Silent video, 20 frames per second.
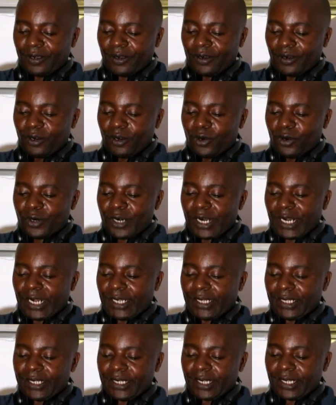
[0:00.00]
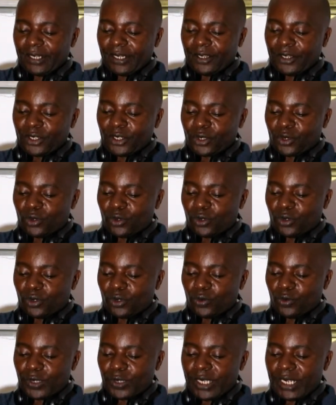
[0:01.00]
All right.
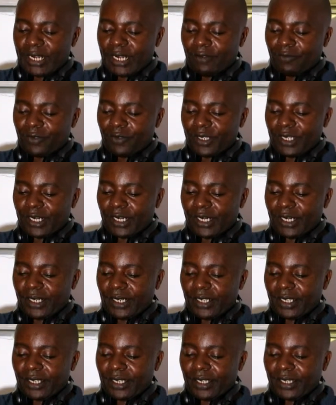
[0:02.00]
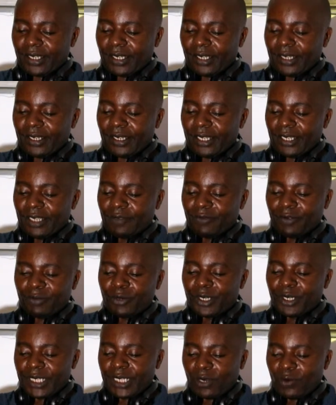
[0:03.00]
So we have here,
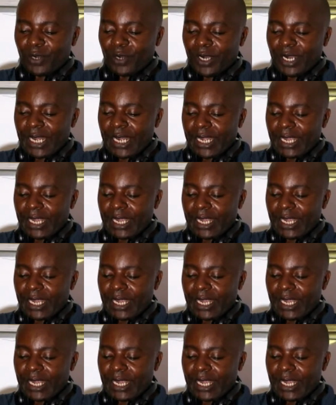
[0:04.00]
everybody's a winner.